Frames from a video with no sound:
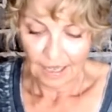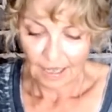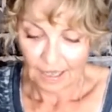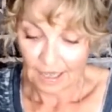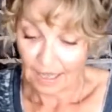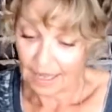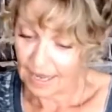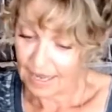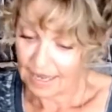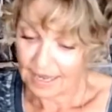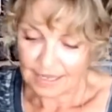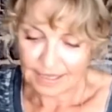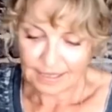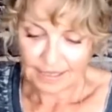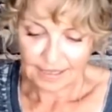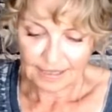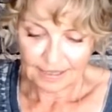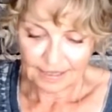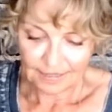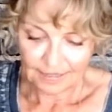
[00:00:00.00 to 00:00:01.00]

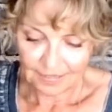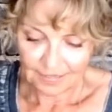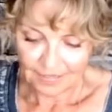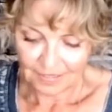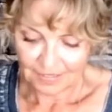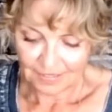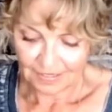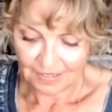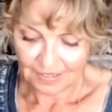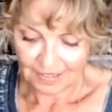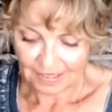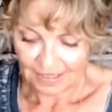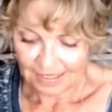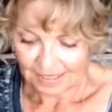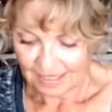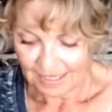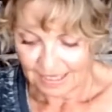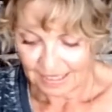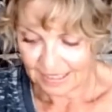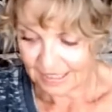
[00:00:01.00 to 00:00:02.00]
And
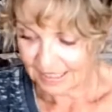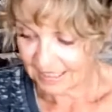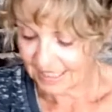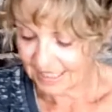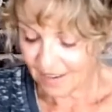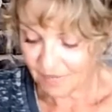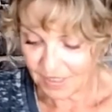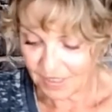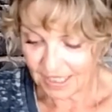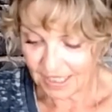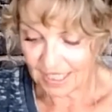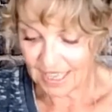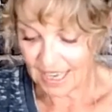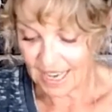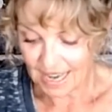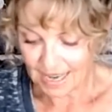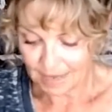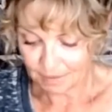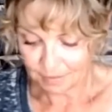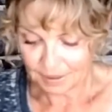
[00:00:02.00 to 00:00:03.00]
the Seven of
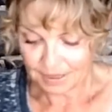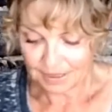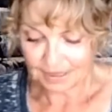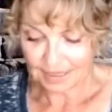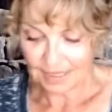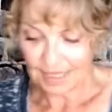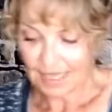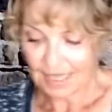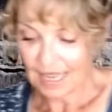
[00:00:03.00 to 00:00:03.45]
Cups.